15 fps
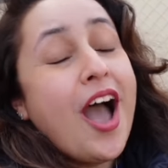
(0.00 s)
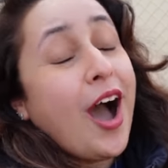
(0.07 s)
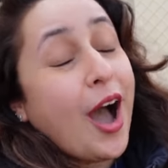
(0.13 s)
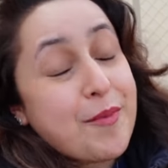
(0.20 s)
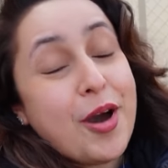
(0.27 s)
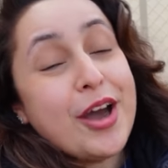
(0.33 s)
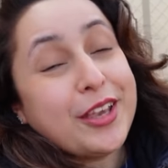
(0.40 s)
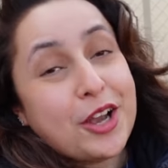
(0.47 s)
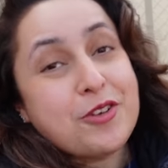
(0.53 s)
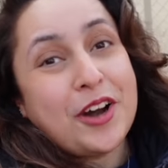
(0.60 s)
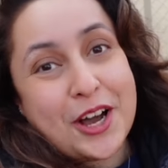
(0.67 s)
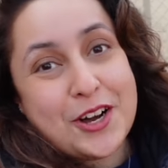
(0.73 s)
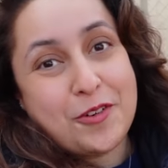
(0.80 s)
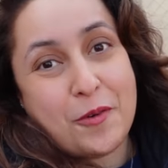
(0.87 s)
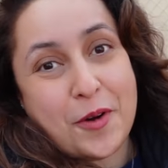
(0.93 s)
I might get
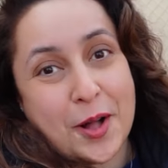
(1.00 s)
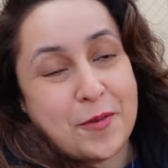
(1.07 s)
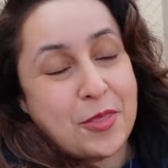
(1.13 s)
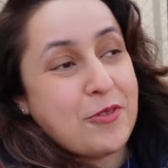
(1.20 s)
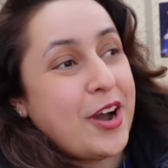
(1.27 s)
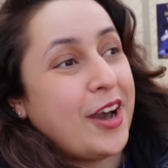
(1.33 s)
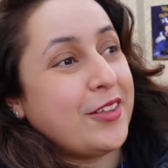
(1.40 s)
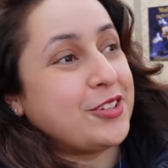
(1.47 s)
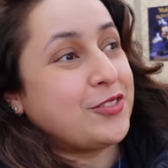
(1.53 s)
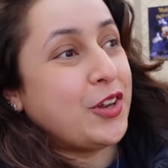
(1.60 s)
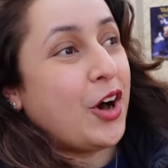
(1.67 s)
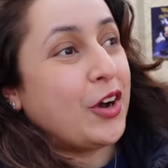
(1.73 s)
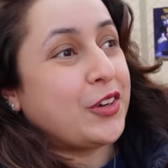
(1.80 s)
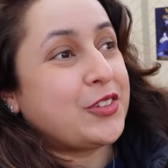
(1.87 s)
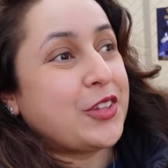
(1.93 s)
quite overwhelmed throughout this vlog